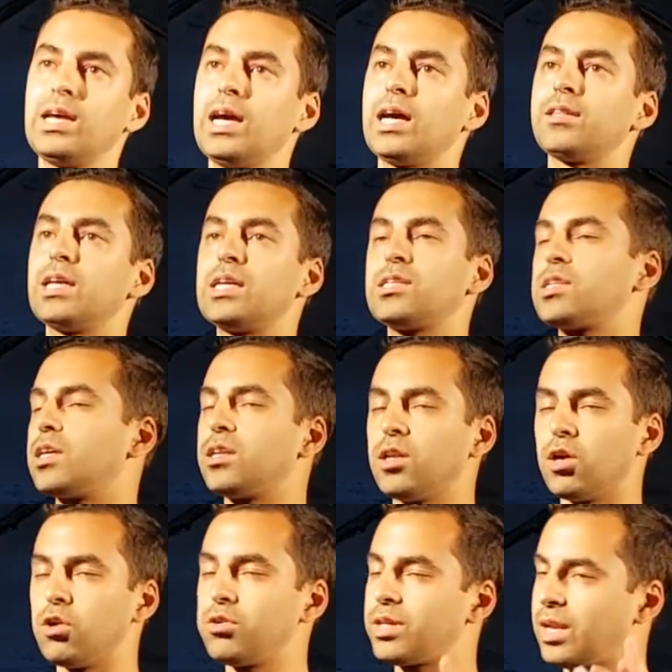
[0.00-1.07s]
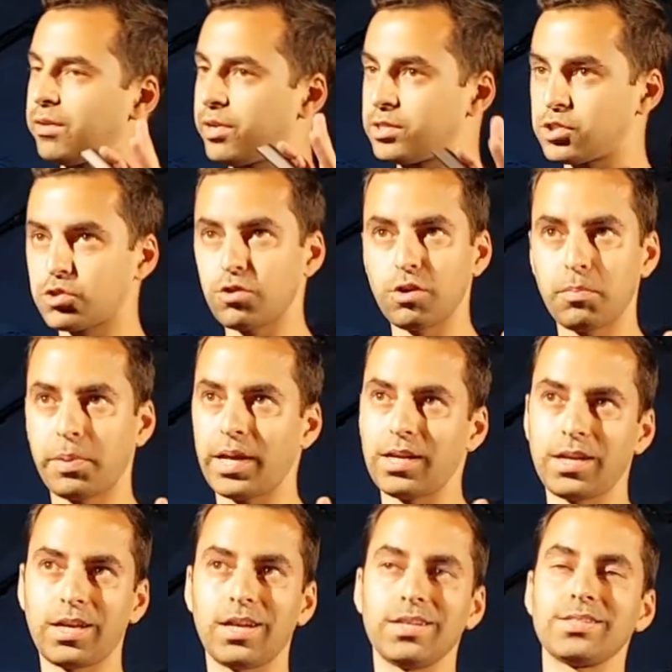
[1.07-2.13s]
And they said, no, they'll have had strong
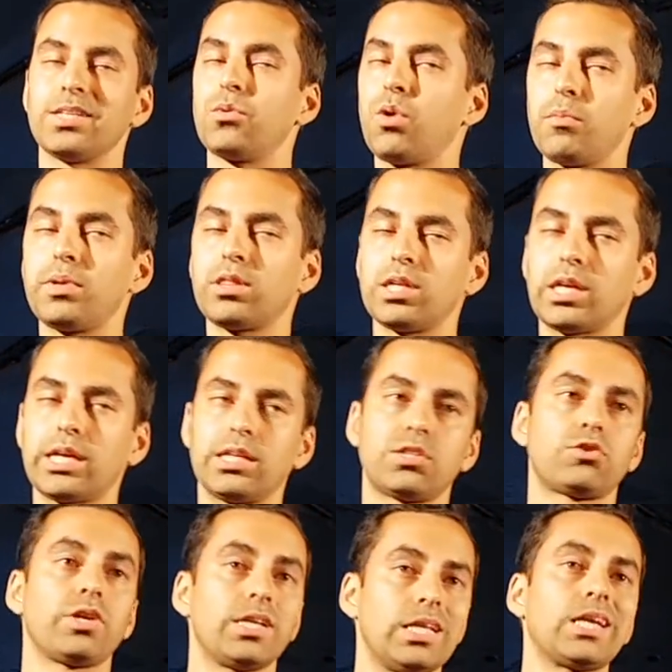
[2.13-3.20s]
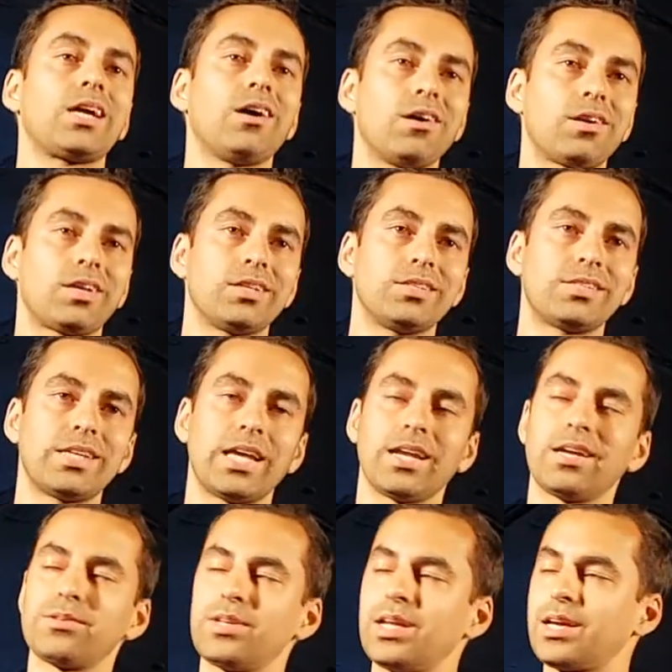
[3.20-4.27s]
painkillers, they won't be thinking straight, they can't consent.
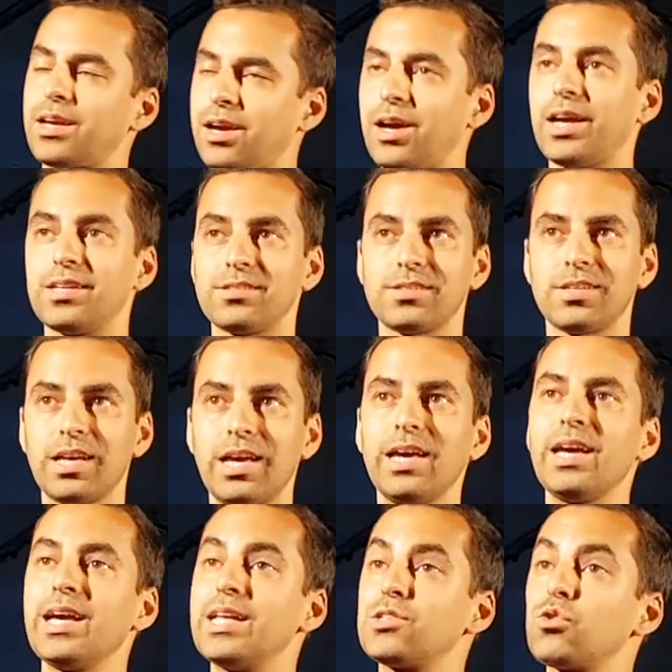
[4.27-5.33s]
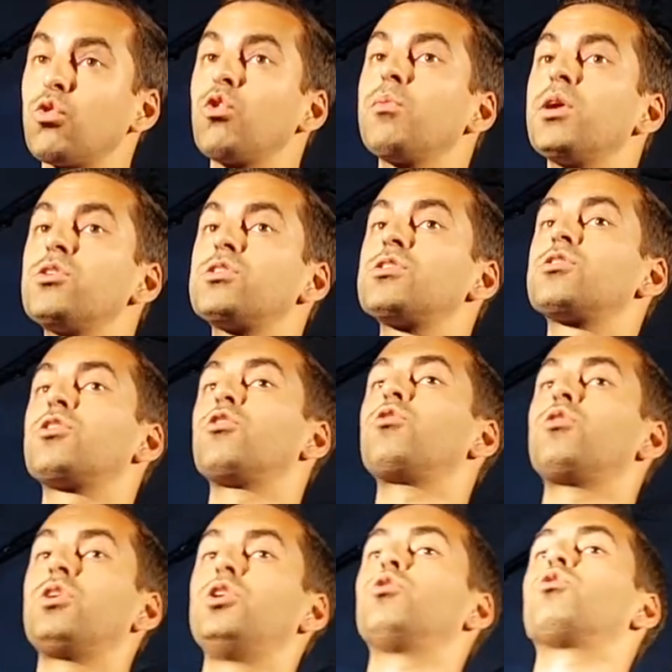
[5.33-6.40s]
I was like, guys, it's almost as though
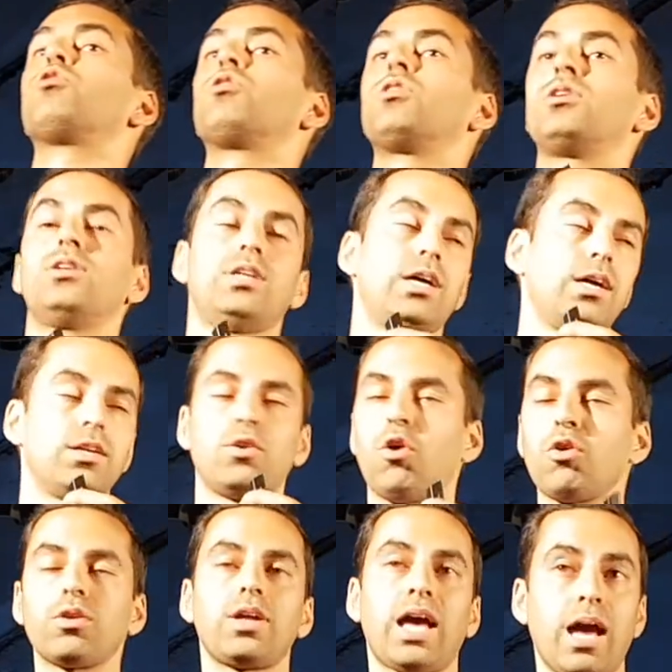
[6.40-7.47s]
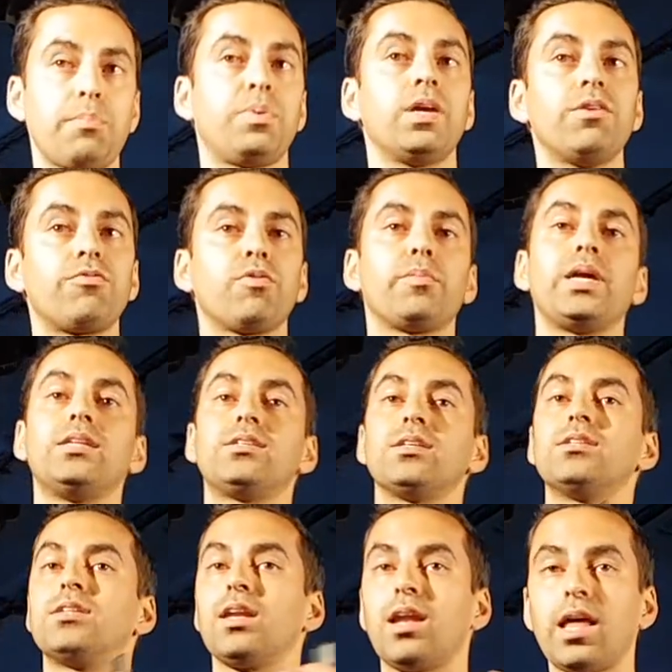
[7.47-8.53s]
you're not happy for me to
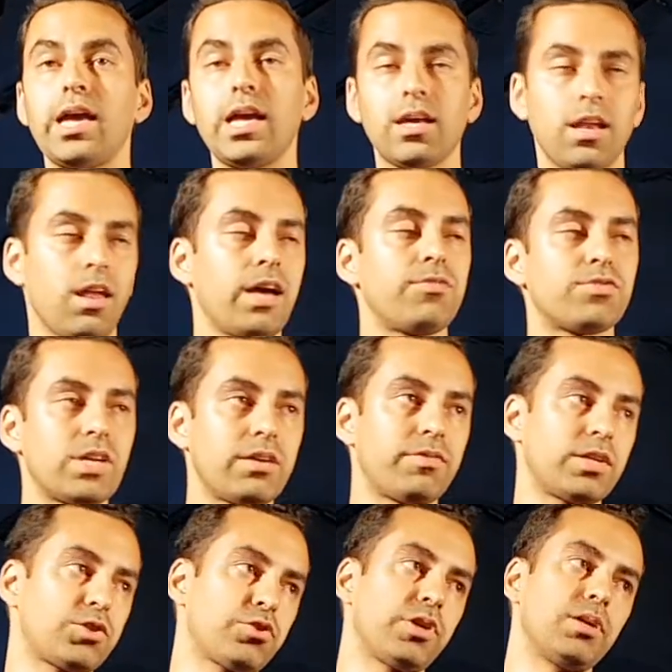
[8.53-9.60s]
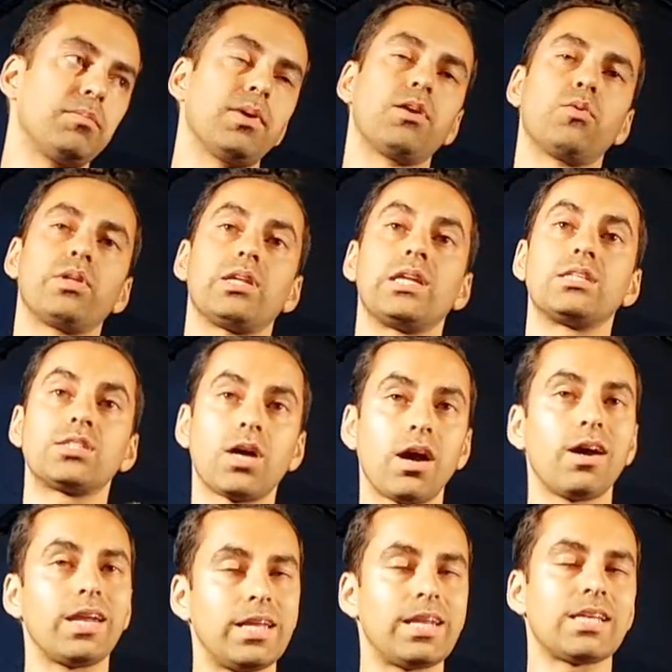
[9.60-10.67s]
delay a life-saving treatment with an
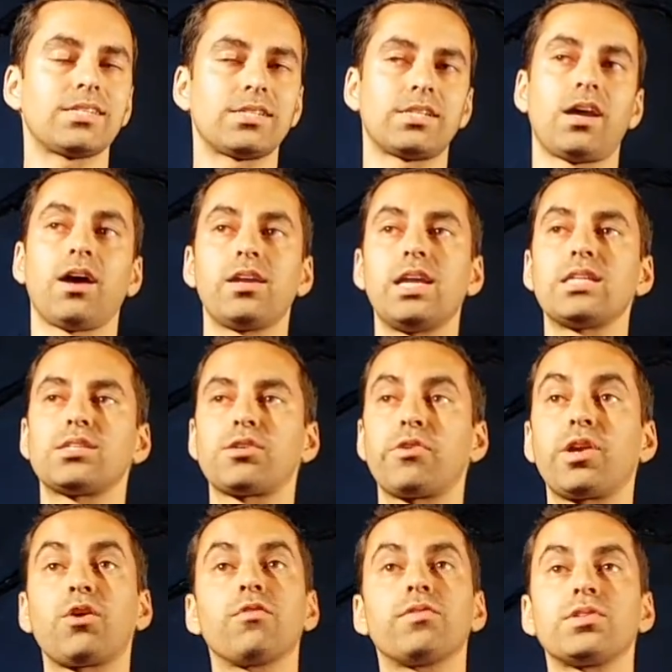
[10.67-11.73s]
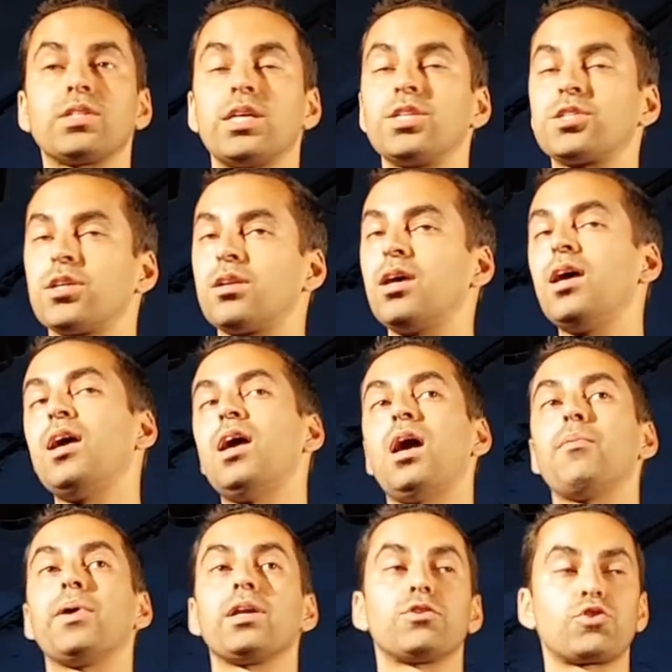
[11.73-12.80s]
entirely unnecessary conversation
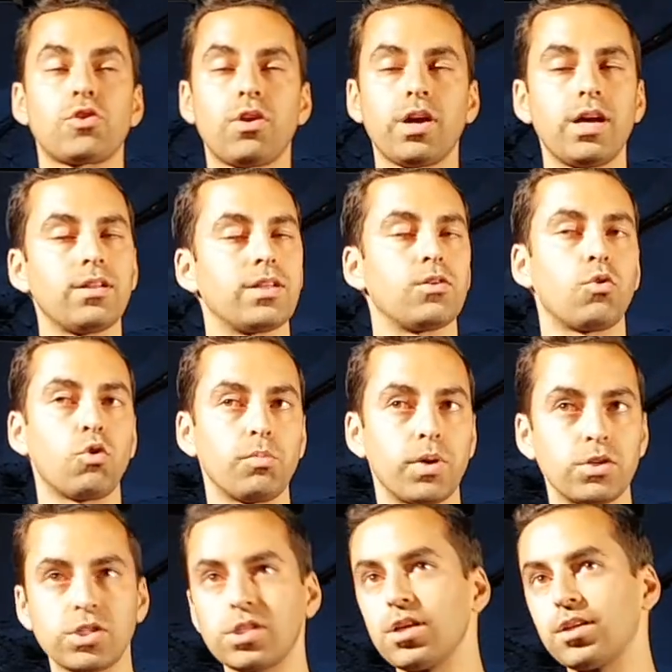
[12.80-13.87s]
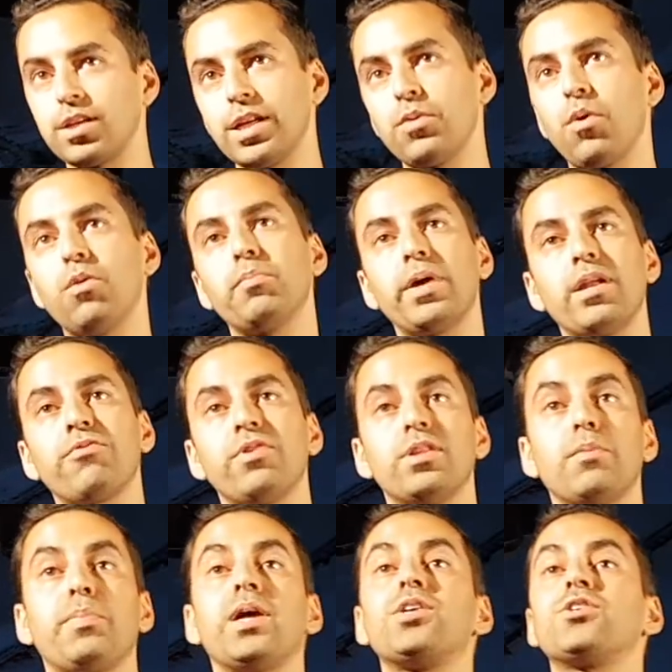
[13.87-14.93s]
about a trial that almost certainly won't benefit
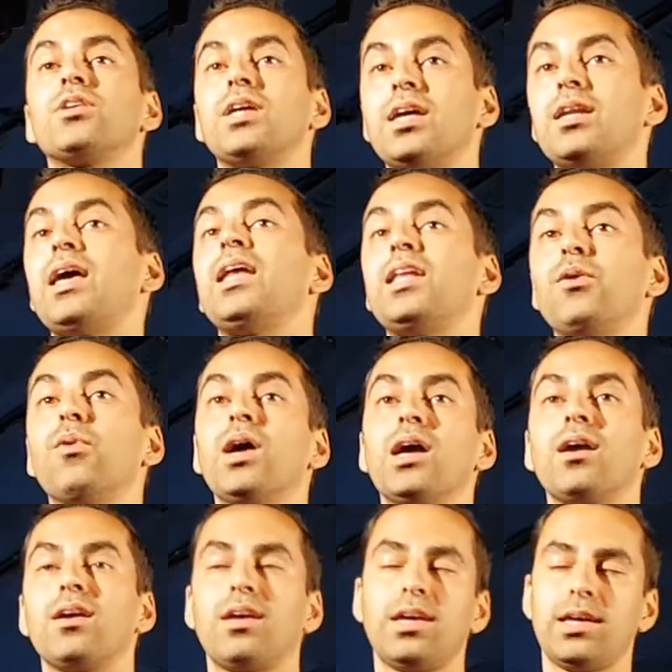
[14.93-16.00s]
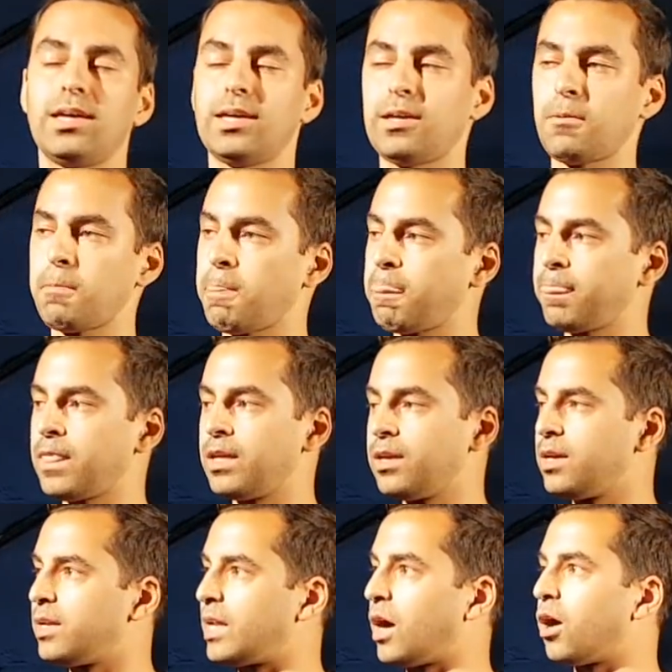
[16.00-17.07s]
the patient in any way.
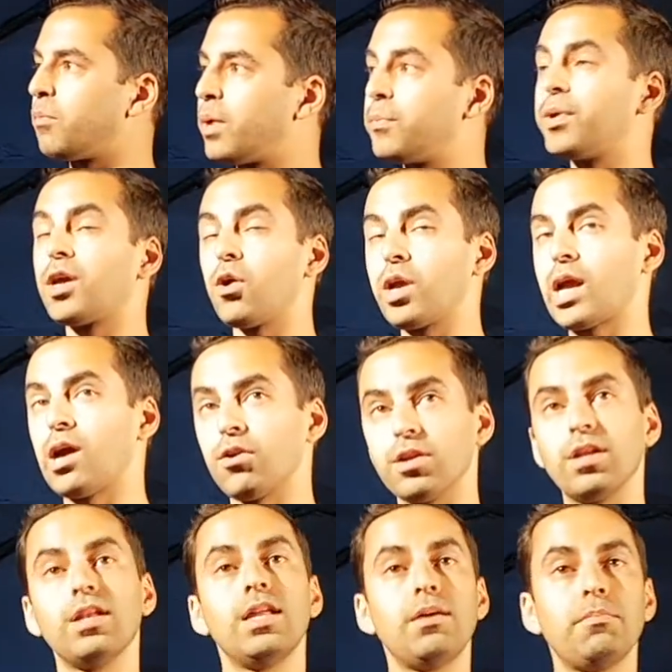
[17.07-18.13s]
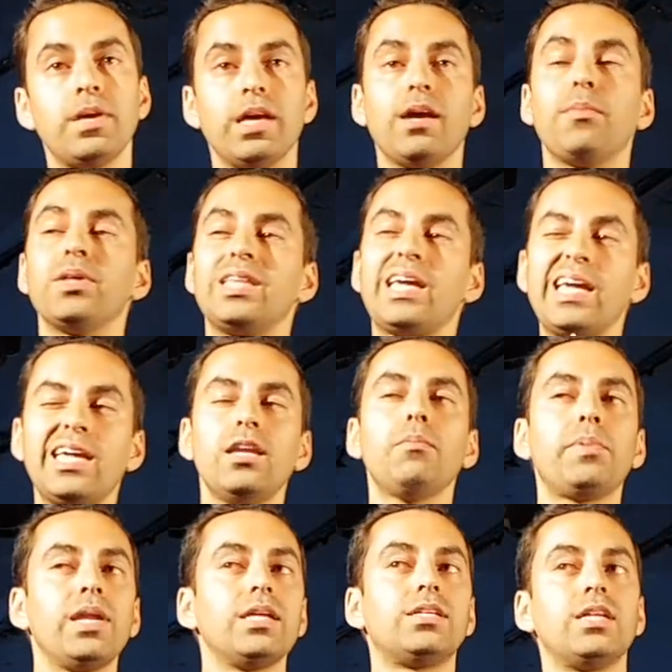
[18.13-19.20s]
Now, I may be going out on a limb here, but the
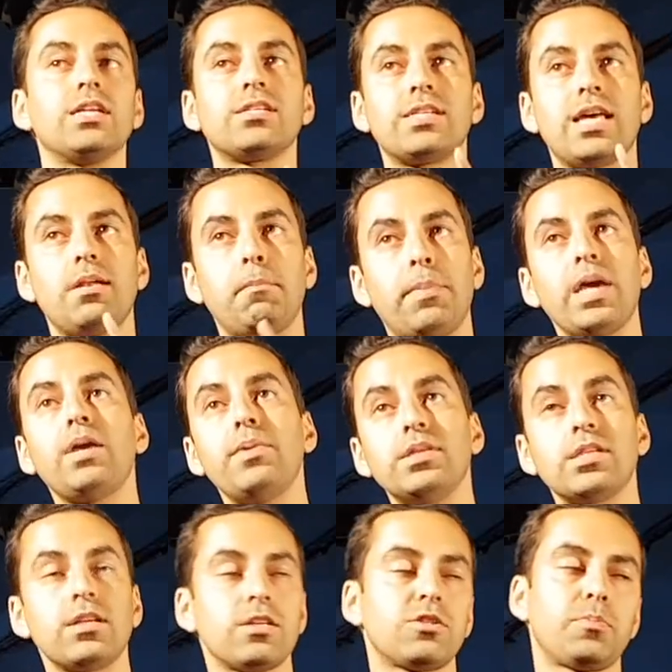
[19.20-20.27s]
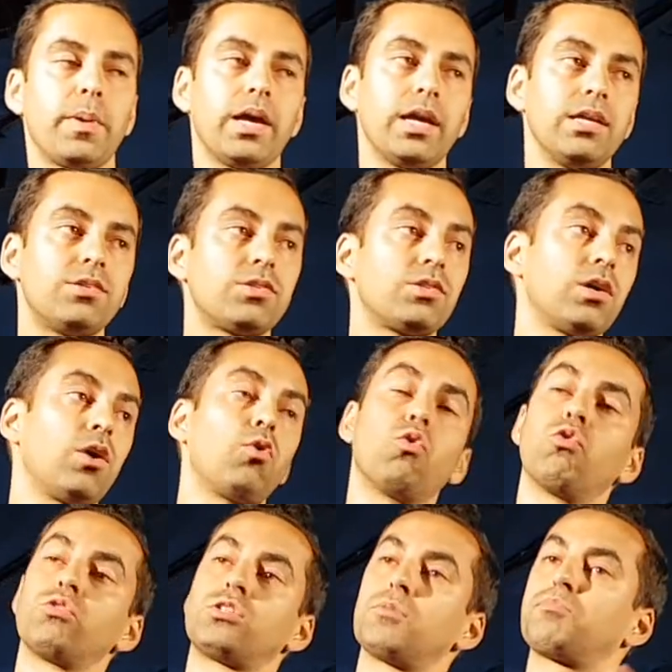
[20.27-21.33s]
inability to send babies into space
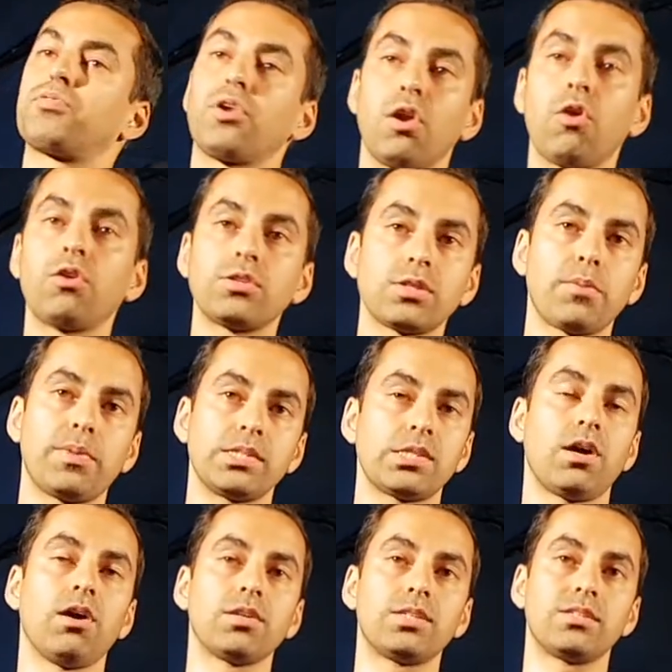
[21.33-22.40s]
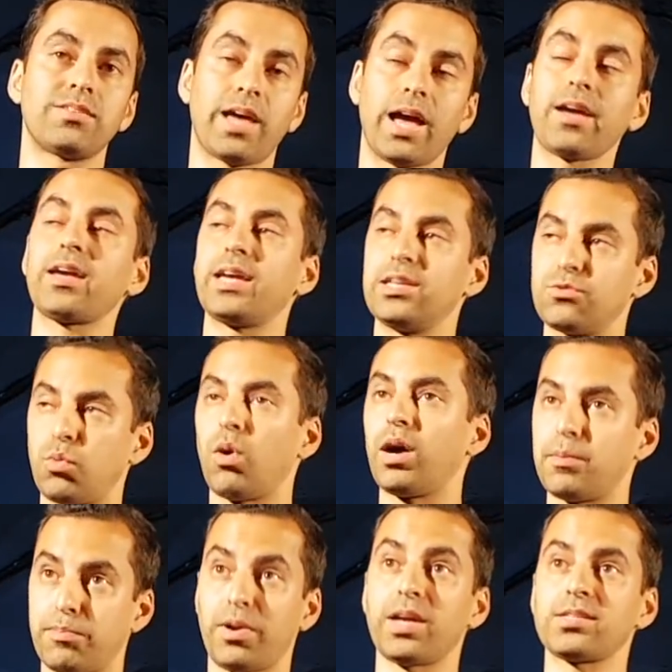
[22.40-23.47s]
or to prolong someone's heart attack is why
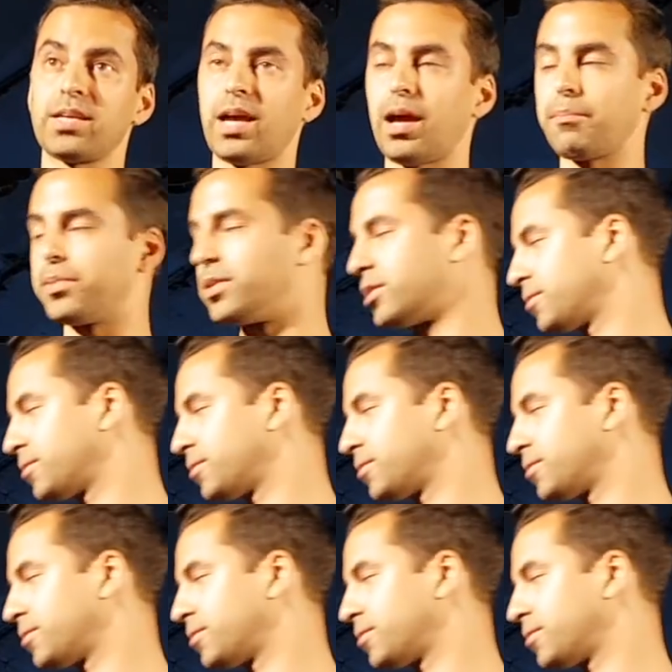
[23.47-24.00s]
Brexit happened.